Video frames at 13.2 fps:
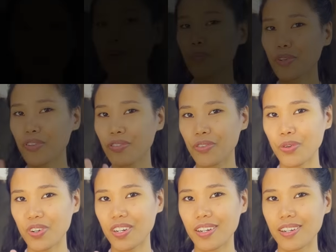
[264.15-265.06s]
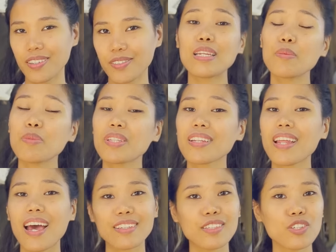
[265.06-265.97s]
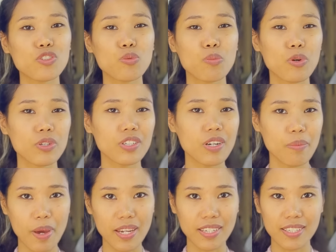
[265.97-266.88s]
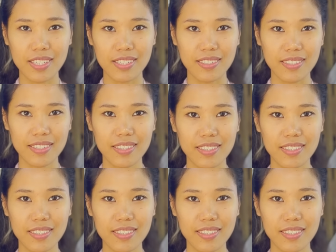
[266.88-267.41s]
Number four, limited access to modern amenities.